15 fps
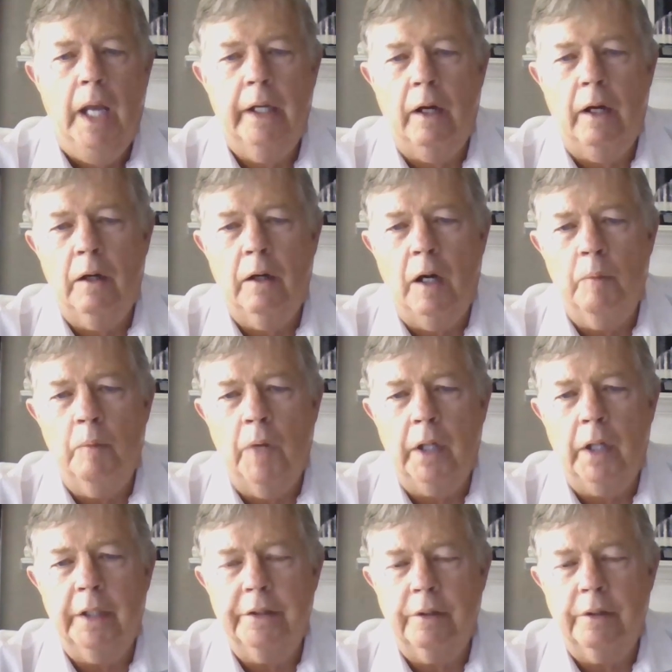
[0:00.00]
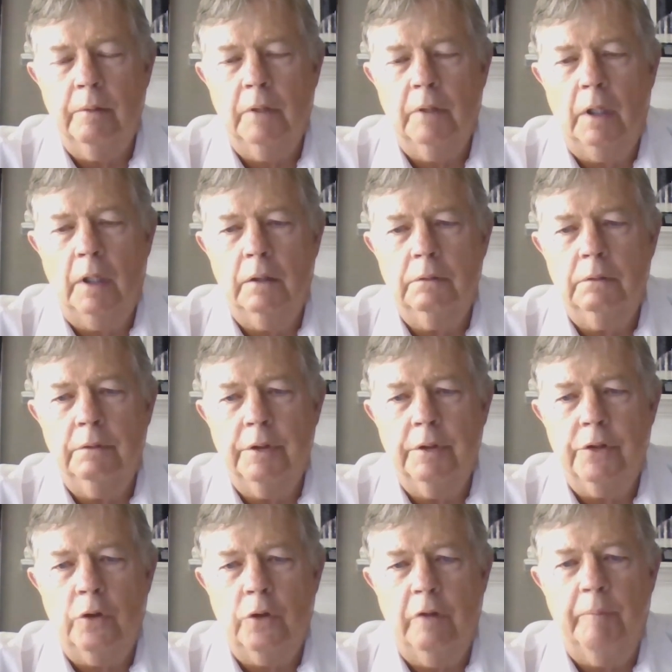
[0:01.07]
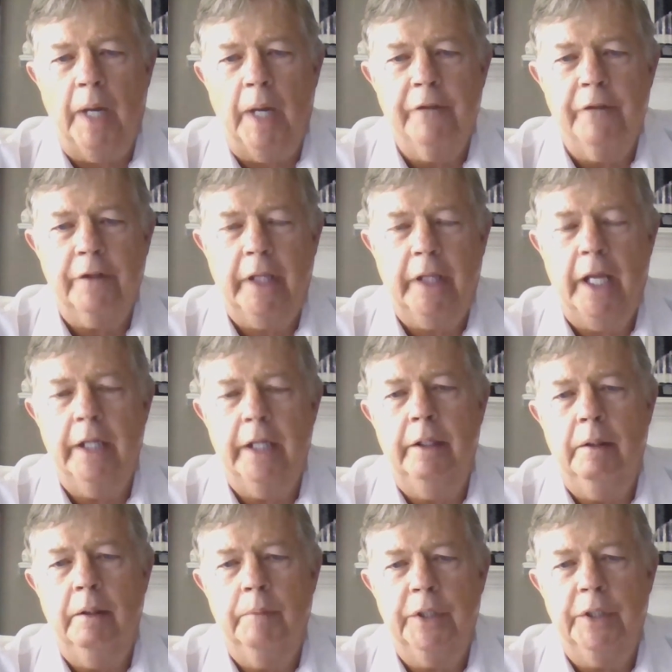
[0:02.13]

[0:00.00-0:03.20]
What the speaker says: our markets are sort of bifurcated